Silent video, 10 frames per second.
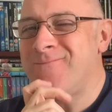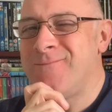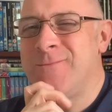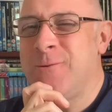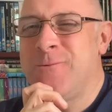
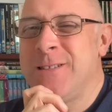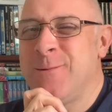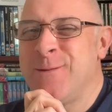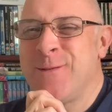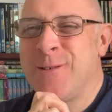Not really
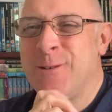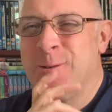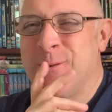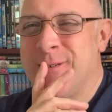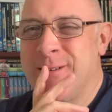one for
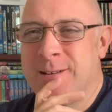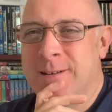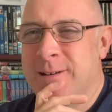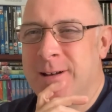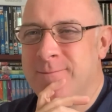gore.
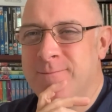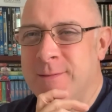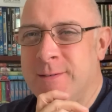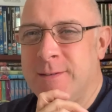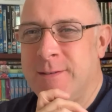
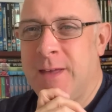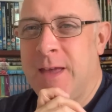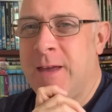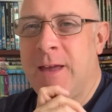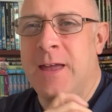
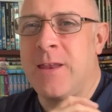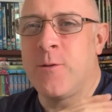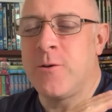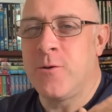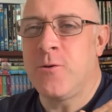
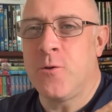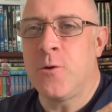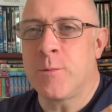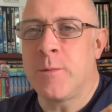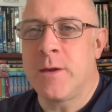Anyone who
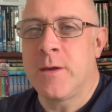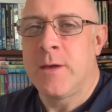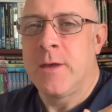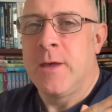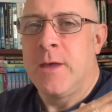knows me,
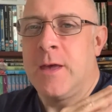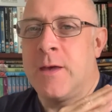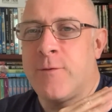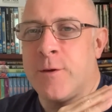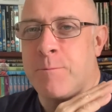
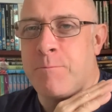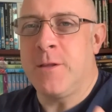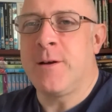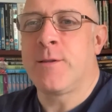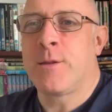if there's
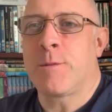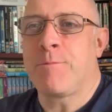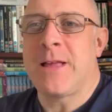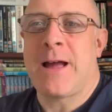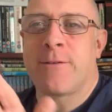blood
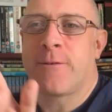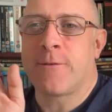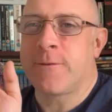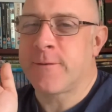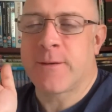
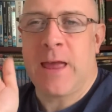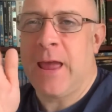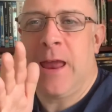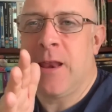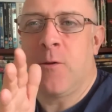splattered
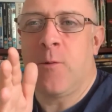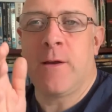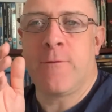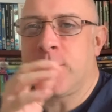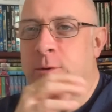
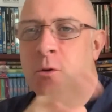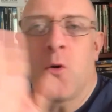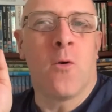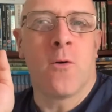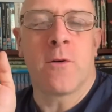anywhere, if there's
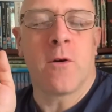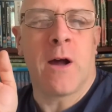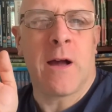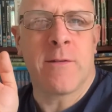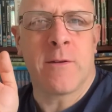
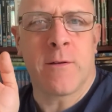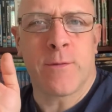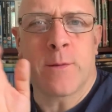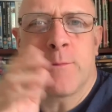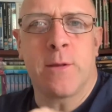gore, if
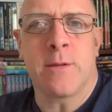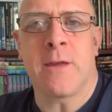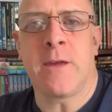somebody's